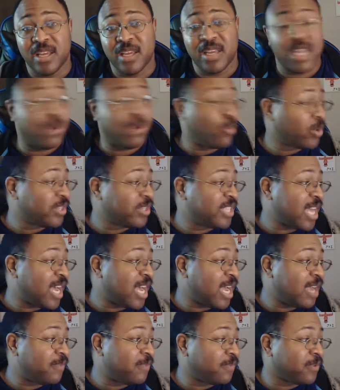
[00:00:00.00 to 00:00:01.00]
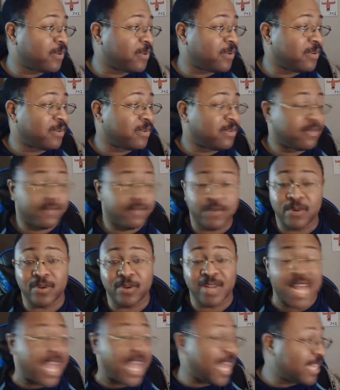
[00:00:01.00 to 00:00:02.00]
And we're tied for
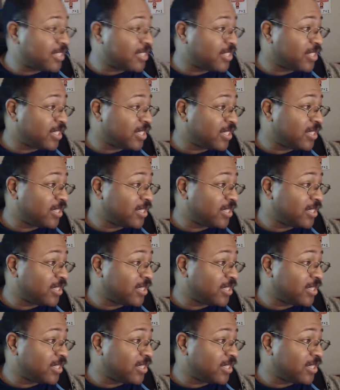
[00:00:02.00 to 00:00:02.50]
last.